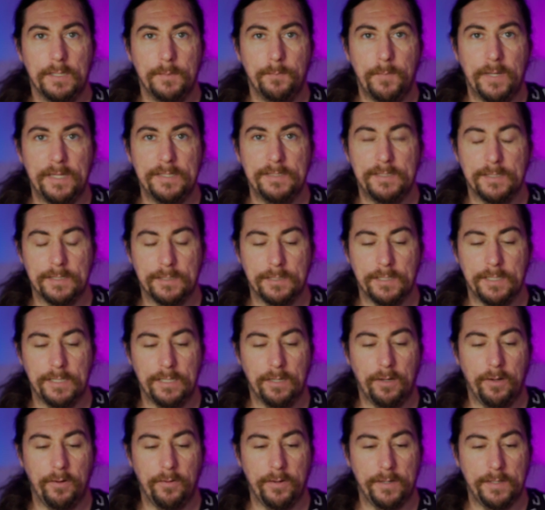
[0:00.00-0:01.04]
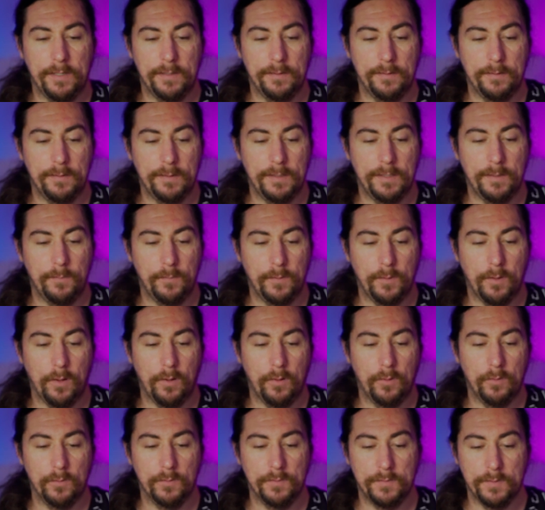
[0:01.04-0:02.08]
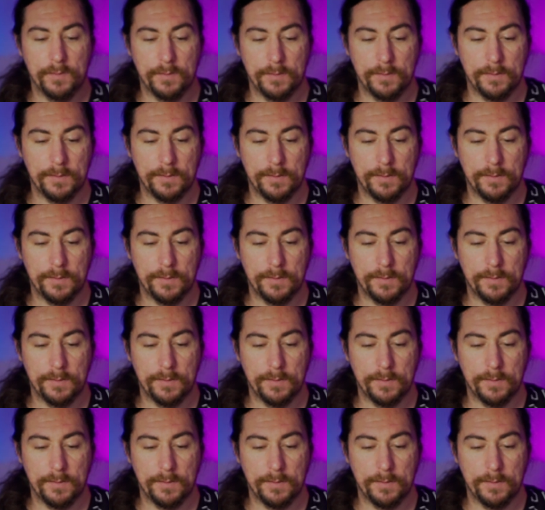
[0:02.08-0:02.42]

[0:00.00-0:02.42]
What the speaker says: Basically, I reckon it would hold